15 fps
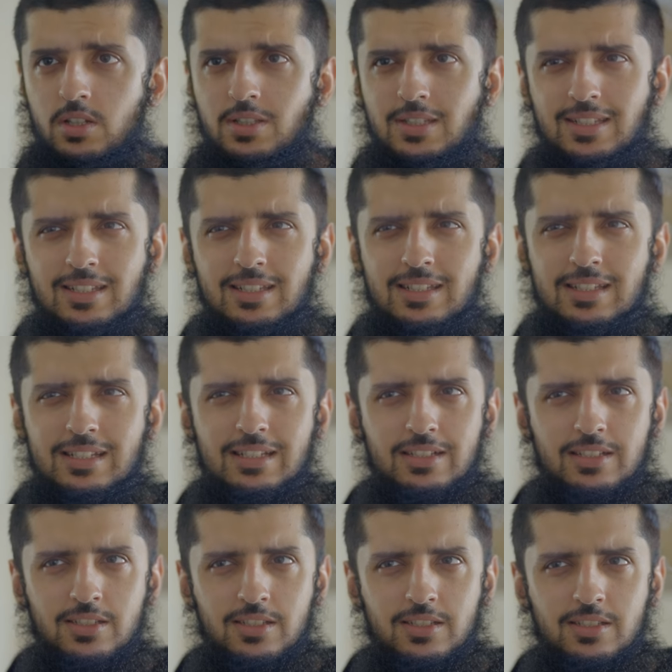
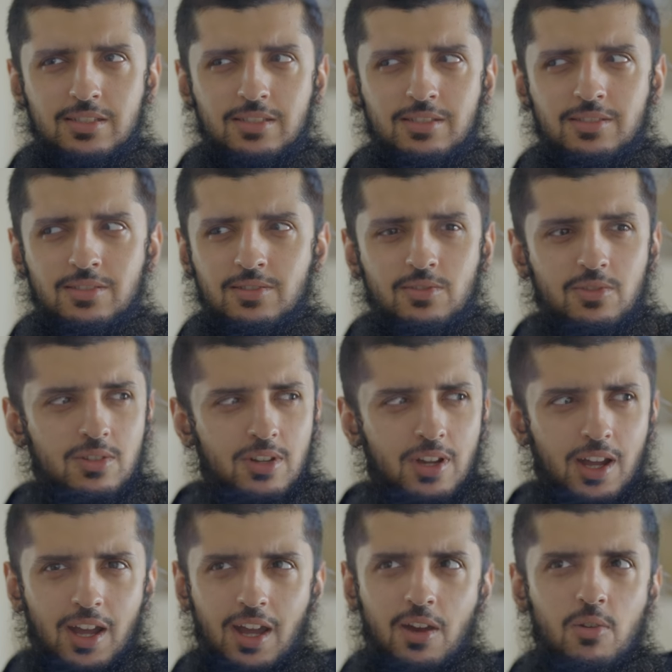Yeah, that's not
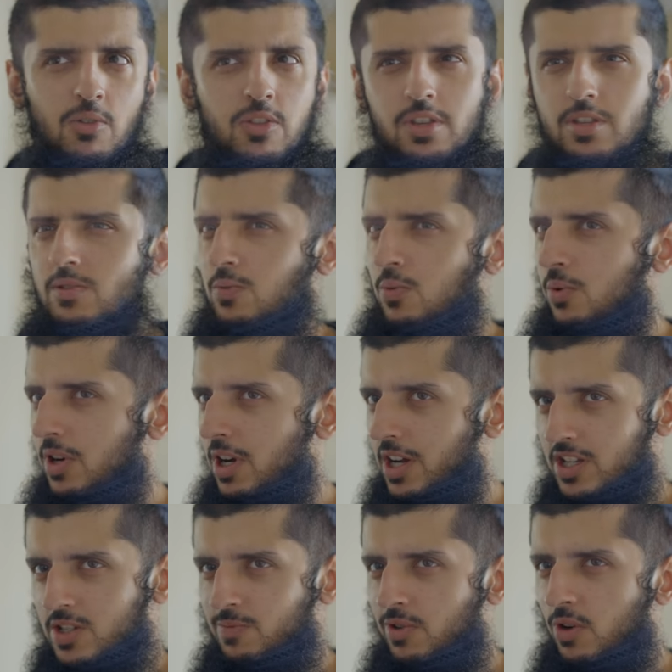how this
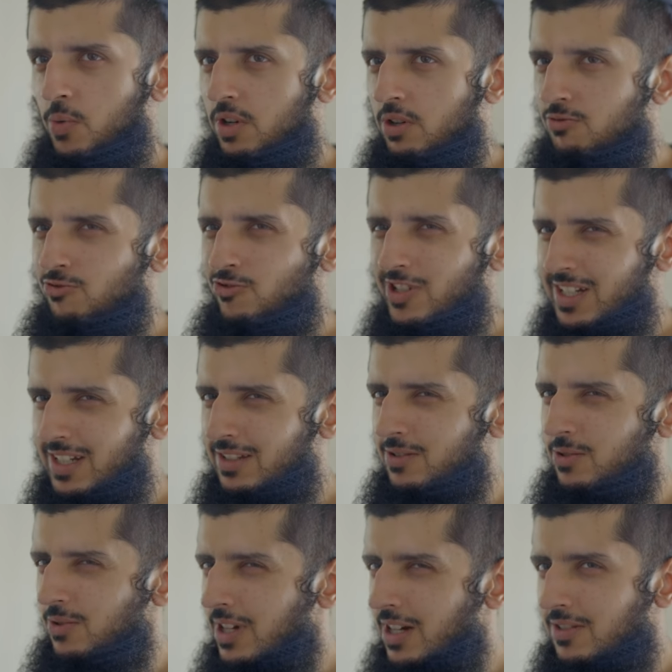works, bro. We don't really
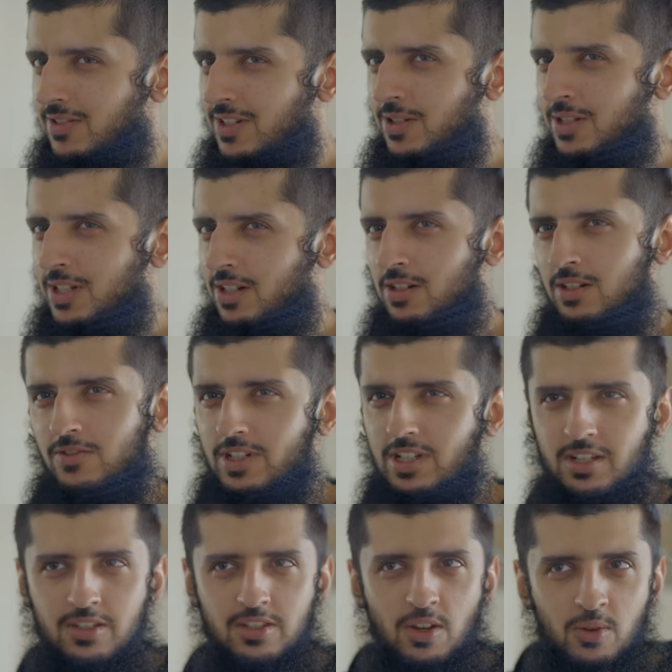do that around here. I can't really
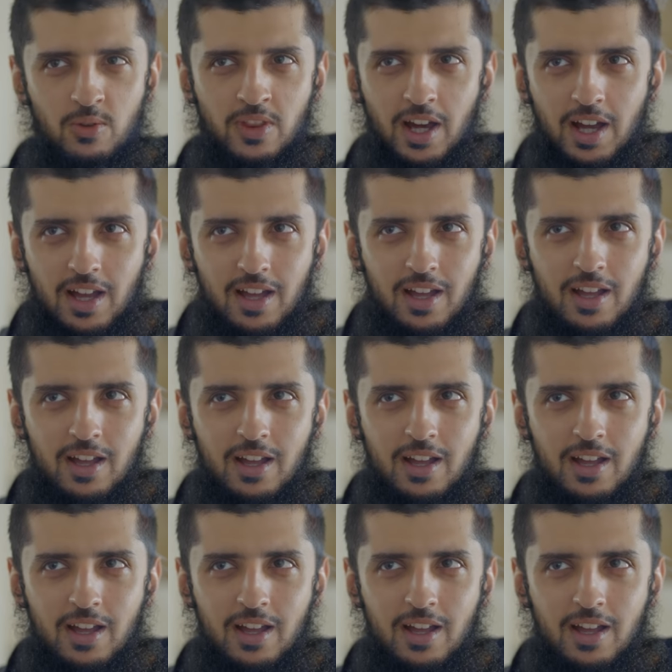condone that.